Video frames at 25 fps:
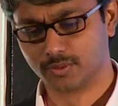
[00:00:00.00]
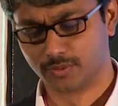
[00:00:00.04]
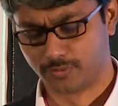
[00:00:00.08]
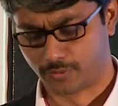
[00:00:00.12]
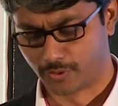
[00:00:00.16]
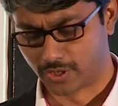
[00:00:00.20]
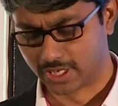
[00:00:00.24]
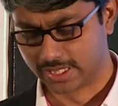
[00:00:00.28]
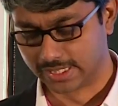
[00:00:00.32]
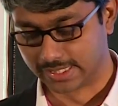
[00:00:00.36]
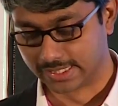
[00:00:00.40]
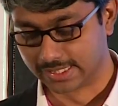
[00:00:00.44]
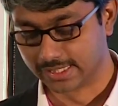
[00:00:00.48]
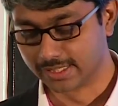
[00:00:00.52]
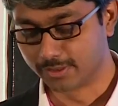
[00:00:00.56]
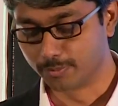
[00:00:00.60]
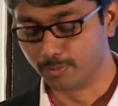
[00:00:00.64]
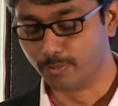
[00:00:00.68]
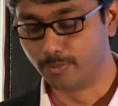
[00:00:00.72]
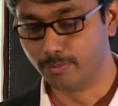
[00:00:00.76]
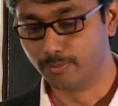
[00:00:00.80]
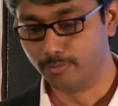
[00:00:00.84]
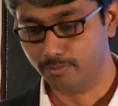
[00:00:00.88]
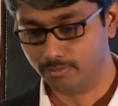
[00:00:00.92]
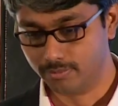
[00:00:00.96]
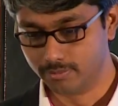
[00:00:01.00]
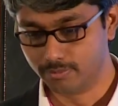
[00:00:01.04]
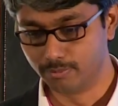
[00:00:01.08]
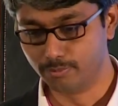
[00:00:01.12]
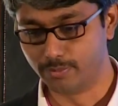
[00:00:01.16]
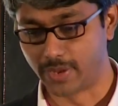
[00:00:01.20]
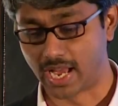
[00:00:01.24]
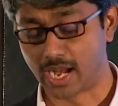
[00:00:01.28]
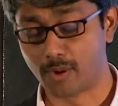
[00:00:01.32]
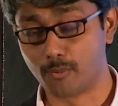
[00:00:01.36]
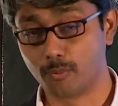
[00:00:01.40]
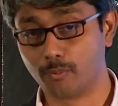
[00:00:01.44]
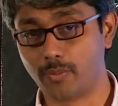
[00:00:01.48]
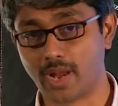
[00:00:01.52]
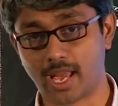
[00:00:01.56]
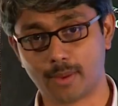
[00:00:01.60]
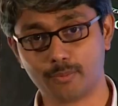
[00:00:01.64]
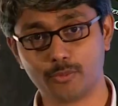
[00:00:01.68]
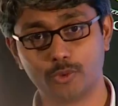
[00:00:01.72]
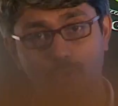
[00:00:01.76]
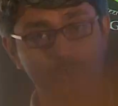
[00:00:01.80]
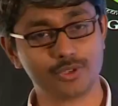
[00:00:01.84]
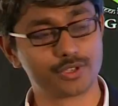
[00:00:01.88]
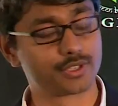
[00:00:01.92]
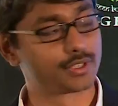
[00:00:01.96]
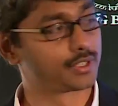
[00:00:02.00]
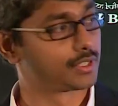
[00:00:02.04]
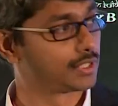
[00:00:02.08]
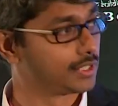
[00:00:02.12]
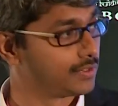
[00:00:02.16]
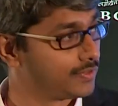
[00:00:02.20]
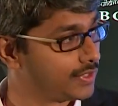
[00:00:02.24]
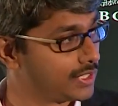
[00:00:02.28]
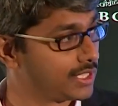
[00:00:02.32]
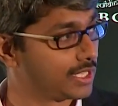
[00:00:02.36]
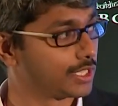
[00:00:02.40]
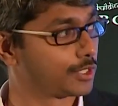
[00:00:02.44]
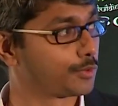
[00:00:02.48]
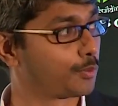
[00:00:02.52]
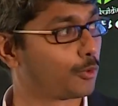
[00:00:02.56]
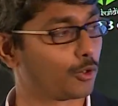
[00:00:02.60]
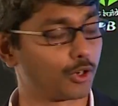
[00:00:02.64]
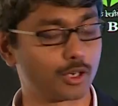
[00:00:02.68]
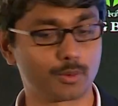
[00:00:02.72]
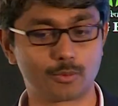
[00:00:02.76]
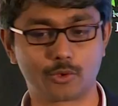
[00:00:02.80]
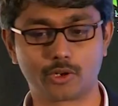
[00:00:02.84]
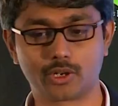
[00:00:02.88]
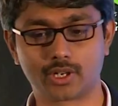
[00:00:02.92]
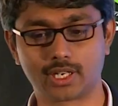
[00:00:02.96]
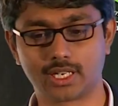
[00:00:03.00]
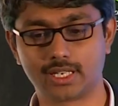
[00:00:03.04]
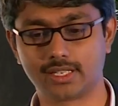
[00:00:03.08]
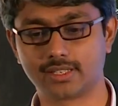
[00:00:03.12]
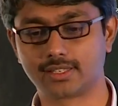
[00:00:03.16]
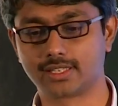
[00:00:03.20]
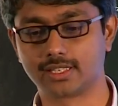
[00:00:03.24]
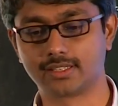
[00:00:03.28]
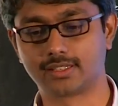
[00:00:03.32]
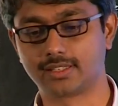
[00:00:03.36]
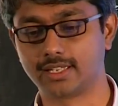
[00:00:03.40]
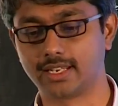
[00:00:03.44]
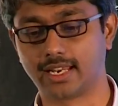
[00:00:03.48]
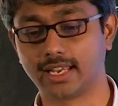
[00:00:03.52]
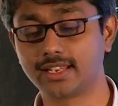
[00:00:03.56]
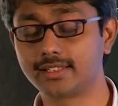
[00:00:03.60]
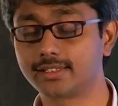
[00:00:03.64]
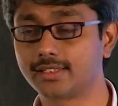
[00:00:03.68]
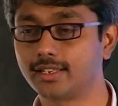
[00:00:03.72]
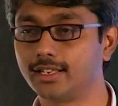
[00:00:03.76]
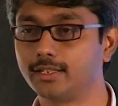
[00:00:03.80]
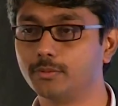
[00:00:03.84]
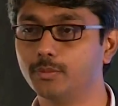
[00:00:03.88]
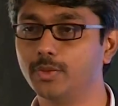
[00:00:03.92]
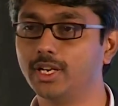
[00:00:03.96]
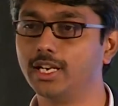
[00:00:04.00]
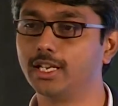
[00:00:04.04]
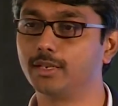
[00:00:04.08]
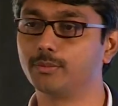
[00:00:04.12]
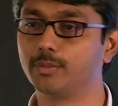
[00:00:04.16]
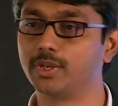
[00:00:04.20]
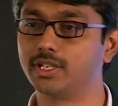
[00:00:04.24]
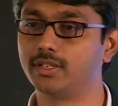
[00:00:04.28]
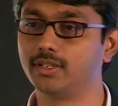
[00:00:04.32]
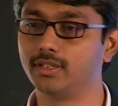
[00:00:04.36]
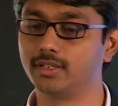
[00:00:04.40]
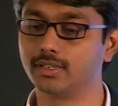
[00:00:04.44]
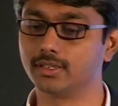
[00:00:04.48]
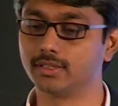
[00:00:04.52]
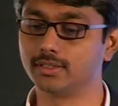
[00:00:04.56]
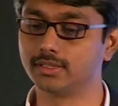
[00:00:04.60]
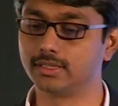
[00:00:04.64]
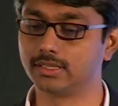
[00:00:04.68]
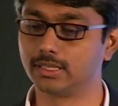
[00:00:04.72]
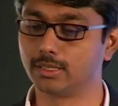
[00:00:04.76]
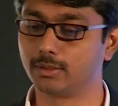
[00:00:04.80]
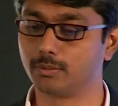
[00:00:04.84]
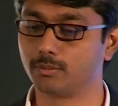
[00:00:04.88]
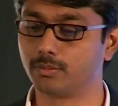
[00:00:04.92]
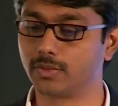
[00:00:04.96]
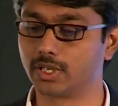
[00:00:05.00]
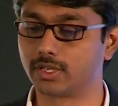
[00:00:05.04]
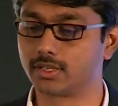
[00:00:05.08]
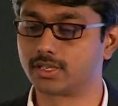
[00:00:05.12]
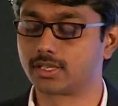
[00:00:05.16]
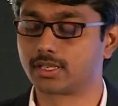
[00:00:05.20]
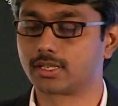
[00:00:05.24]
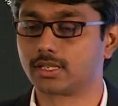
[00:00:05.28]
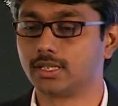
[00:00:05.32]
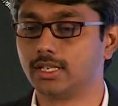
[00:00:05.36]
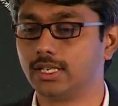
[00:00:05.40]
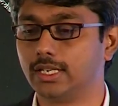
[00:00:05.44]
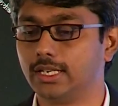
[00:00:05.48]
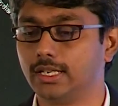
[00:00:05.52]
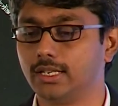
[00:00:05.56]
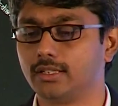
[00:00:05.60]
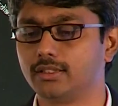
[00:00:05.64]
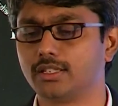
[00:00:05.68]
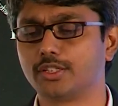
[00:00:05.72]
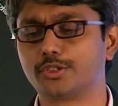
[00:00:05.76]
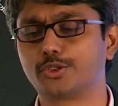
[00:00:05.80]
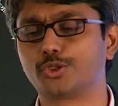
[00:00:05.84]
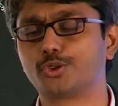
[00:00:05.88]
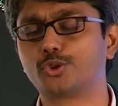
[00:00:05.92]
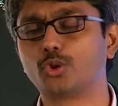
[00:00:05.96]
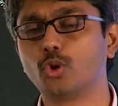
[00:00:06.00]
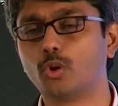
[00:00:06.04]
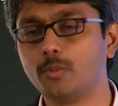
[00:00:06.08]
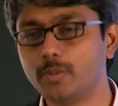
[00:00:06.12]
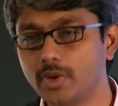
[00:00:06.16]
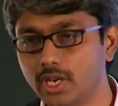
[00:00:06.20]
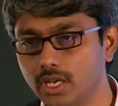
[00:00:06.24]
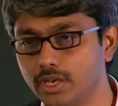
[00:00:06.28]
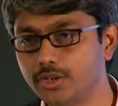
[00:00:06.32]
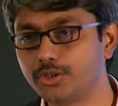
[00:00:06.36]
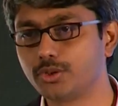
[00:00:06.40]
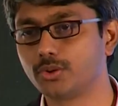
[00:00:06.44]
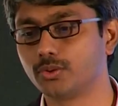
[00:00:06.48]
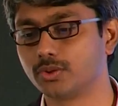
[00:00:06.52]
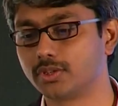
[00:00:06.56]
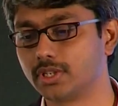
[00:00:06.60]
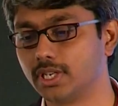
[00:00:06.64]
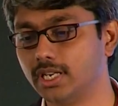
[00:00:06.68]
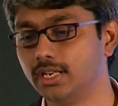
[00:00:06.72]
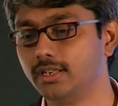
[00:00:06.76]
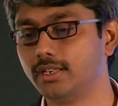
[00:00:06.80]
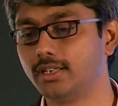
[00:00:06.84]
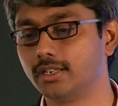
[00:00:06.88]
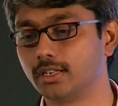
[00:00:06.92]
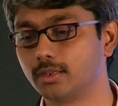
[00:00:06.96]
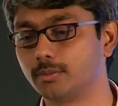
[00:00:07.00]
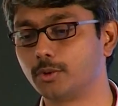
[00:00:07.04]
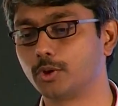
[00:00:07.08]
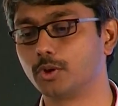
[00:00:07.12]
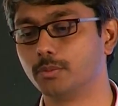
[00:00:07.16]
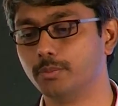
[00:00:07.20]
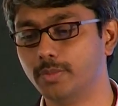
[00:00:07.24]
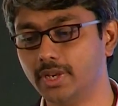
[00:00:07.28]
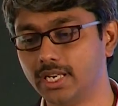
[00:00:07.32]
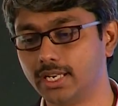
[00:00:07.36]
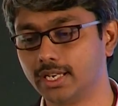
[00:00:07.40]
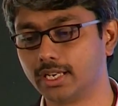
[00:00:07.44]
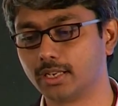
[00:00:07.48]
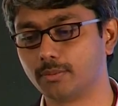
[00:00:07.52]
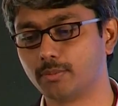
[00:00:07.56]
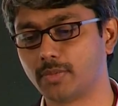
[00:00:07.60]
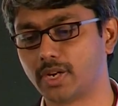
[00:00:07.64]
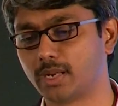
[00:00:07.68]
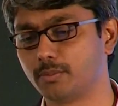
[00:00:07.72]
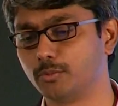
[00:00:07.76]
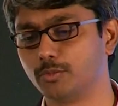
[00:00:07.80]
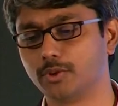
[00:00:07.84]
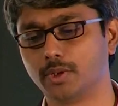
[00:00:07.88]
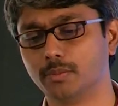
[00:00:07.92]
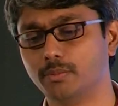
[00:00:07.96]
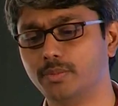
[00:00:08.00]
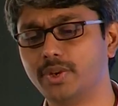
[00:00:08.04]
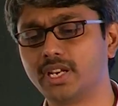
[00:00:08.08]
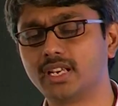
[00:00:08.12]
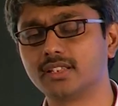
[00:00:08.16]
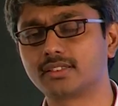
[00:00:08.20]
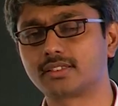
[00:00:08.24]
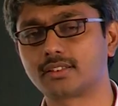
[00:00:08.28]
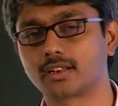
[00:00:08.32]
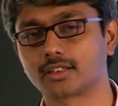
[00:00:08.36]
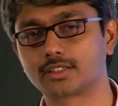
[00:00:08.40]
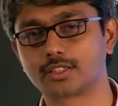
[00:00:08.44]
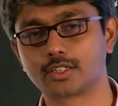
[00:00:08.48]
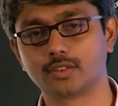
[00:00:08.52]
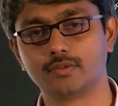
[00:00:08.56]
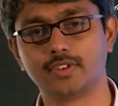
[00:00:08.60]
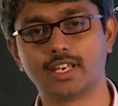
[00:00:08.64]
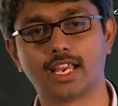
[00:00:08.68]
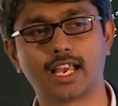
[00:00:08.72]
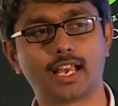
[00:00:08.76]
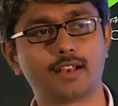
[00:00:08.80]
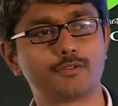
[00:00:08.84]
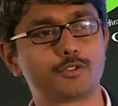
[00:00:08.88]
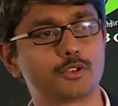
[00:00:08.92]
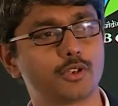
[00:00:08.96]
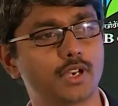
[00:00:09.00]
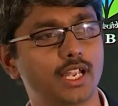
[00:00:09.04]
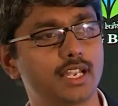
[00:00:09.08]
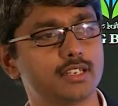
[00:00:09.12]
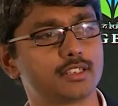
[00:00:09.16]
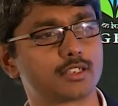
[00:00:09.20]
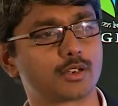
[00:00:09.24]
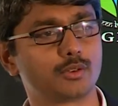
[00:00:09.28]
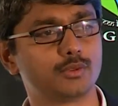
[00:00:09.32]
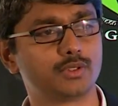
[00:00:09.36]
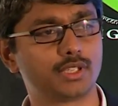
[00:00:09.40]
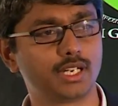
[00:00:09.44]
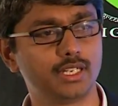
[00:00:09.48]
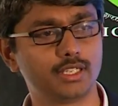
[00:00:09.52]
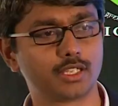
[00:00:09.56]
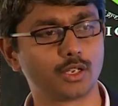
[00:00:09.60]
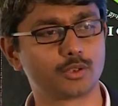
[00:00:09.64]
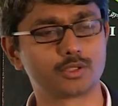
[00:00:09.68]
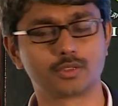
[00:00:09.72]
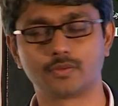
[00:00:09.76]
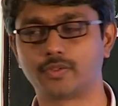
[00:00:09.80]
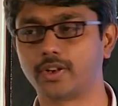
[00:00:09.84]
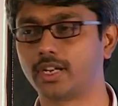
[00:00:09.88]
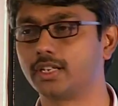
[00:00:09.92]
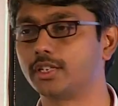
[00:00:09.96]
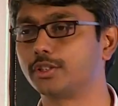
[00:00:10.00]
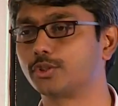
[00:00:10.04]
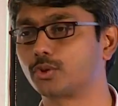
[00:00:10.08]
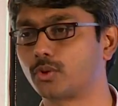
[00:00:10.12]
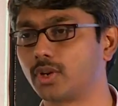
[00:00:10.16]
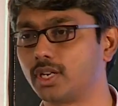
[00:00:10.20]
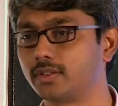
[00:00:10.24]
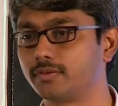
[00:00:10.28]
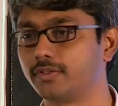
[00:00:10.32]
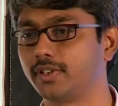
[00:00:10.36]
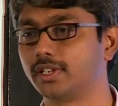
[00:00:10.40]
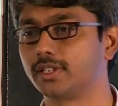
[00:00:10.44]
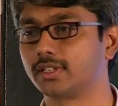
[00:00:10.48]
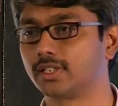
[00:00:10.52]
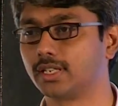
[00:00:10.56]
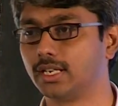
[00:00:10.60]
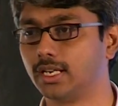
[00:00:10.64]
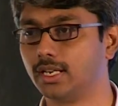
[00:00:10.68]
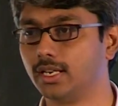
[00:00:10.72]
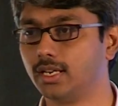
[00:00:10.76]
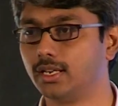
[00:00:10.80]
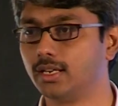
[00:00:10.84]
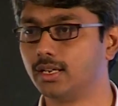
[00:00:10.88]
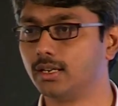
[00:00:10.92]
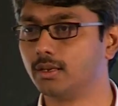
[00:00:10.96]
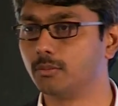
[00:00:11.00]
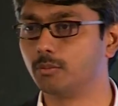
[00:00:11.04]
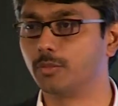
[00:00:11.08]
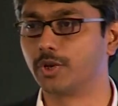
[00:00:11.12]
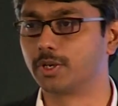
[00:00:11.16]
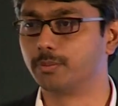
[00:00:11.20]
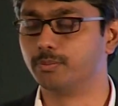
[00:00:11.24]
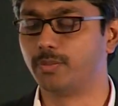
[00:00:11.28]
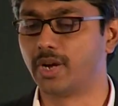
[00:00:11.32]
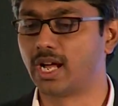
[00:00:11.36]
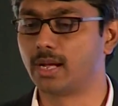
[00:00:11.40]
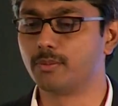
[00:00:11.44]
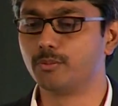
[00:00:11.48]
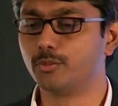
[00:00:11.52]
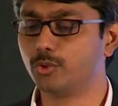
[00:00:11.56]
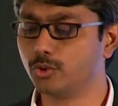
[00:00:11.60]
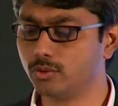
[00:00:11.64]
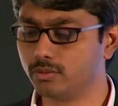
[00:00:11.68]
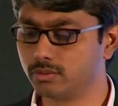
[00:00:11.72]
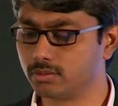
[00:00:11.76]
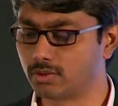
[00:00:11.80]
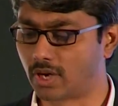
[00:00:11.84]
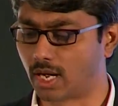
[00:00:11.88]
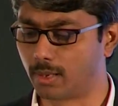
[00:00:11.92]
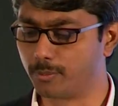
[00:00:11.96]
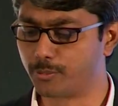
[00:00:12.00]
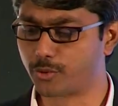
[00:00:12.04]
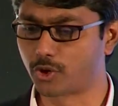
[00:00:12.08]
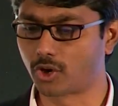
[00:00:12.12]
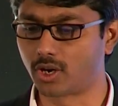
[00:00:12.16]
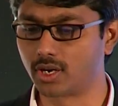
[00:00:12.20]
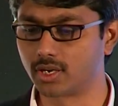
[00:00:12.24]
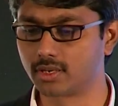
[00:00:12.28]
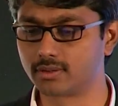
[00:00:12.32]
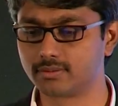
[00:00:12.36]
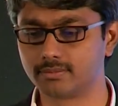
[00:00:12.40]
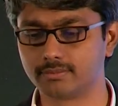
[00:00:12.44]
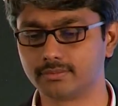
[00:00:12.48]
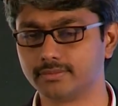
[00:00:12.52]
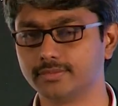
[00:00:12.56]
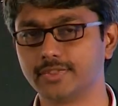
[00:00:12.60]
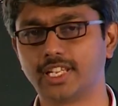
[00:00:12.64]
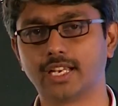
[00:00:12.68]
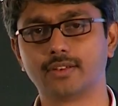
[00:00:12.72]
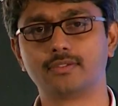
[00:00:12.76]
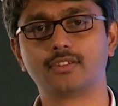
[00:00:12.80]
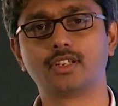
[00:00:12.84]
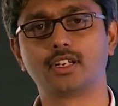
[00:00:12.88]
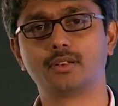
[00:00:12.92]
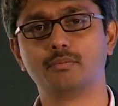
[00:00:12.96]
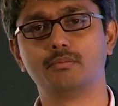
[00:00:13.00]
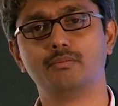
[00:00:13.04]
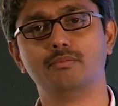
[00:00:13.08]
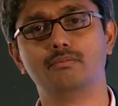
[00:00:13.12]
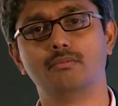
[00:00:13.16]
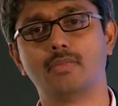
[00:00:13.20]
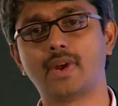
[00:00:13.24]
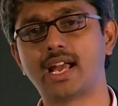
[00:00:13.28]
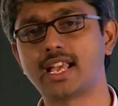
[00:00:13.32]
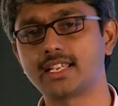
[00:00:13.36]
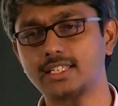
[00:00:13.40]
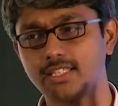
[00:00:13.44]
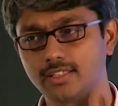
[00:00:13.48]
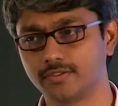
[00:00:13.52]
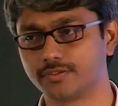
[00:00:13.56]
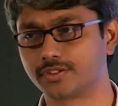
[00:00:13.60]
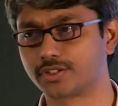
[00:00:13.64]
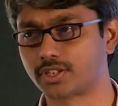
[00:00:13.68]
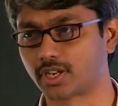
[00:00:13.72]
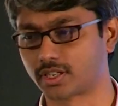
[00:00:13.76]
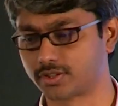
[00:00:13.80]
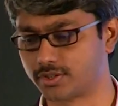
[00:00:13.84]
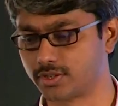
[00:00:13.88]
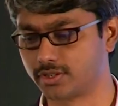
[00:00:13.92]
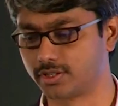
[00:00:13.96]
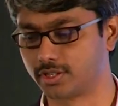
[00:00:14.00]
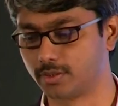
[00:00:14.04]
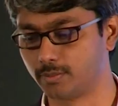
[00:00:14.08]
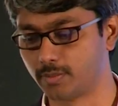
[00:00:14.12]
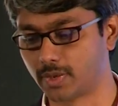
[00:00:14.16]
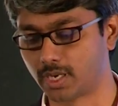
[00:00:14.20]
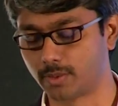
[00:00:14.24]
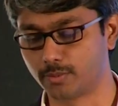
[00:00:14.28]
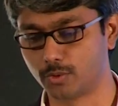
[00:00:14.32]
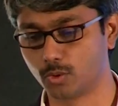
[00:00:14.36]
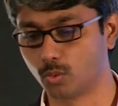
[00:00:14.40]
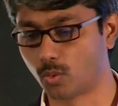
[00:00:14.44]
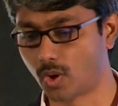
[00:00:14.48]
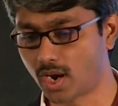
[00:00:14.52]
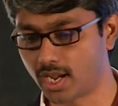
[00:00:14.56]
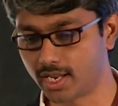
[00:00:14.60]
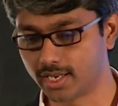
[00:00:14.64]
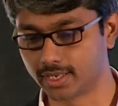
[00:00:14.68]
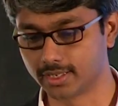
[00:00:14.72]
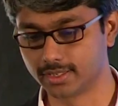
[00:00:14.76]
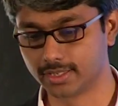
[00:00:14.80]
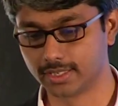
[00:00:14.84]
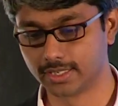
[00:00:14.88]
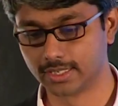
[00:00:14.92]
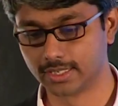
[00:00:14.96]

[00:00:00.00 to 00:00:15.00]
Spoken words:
For instance, bamboo we just spoke about it, is an excellent building material, but there's so many issues in India about building in bamboo. The biggest structure we have today is around 3,500 square feet. But bamboo, abroad, they have done massive structures in bamboo. Why?